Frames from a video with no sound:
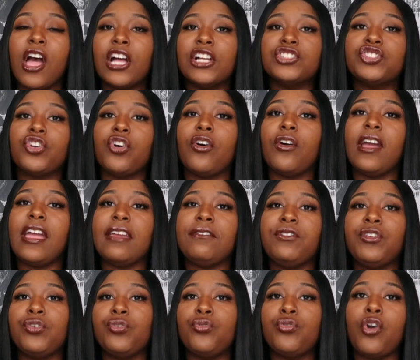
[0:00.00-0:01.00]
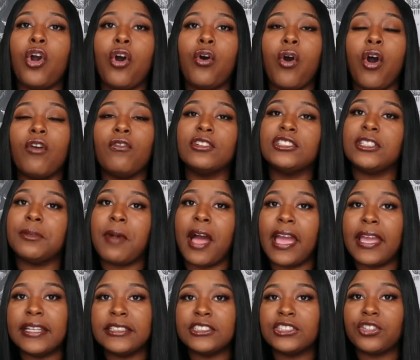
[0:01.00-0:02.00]
So if you go over to my
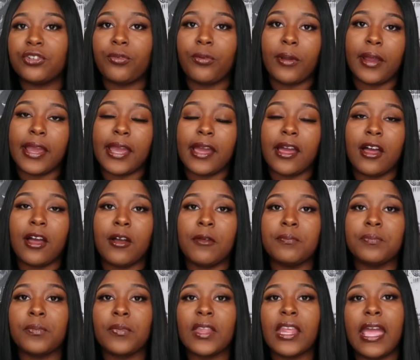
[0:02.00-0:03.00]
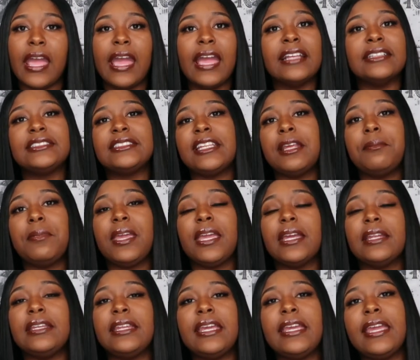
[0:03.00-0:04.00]
Instagram and send me
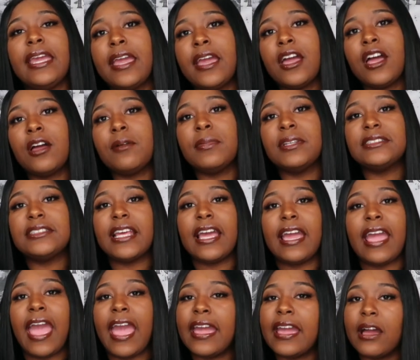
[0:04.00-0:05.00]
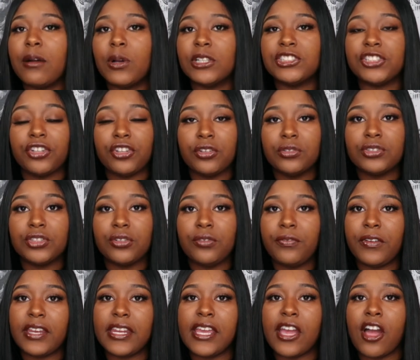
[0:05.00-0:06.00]
a DM and say, hey, I watched your YouTube
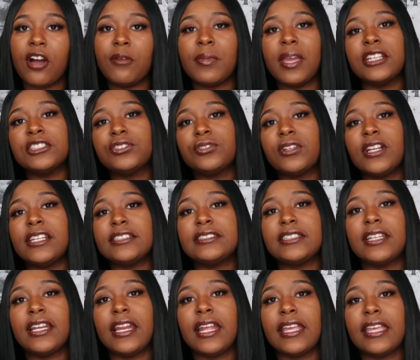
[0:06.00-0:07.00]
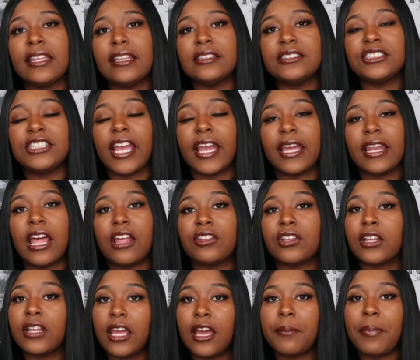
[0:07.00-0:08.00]
video, I'm interested in checking out the
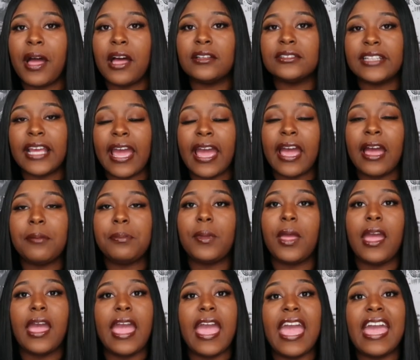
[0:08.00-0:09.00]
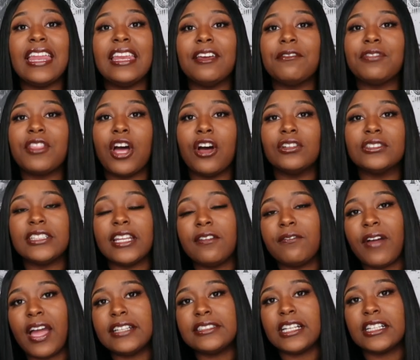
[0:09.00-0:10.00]
Clubhouse app, and if those
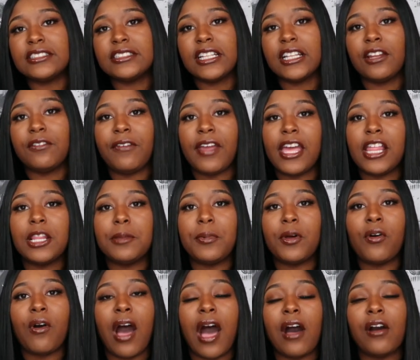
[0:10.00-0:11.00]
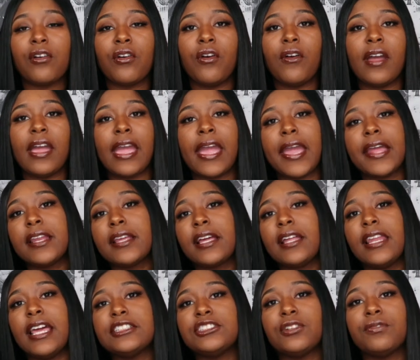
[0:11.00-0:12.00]
invites are still available, I'll go ahead and
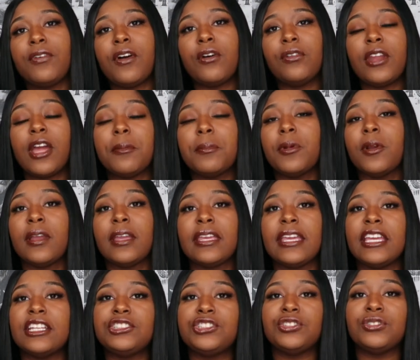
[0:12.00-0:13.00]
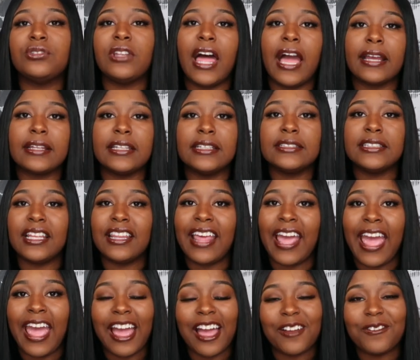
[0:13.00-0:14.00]
collect your phone number and get you locked into the
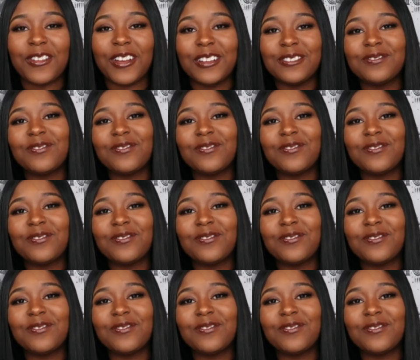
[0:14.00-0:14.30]
app.